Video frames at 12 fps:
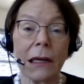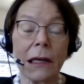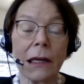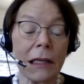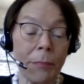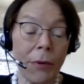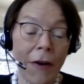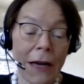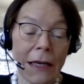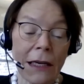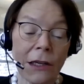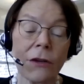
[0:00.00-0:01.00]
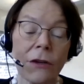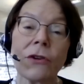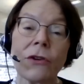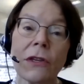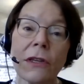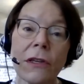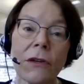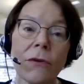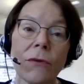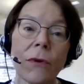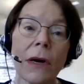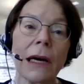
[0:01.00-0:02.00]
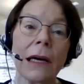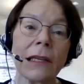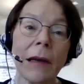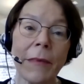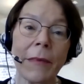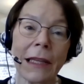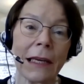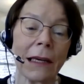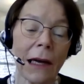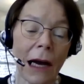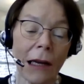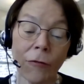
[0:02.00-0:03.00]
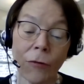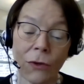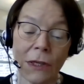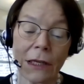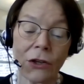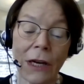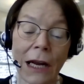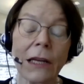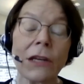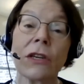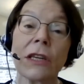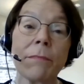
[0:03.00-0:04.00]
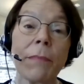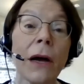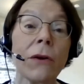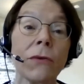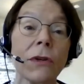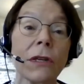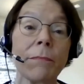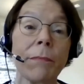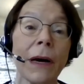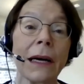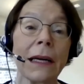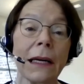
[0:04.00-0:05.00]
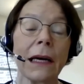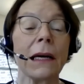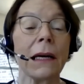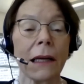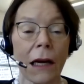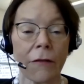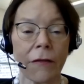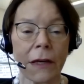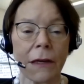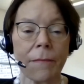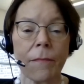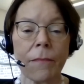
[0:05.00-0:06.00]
and providing solutions to some of the unforeseen challenges posed by COVID.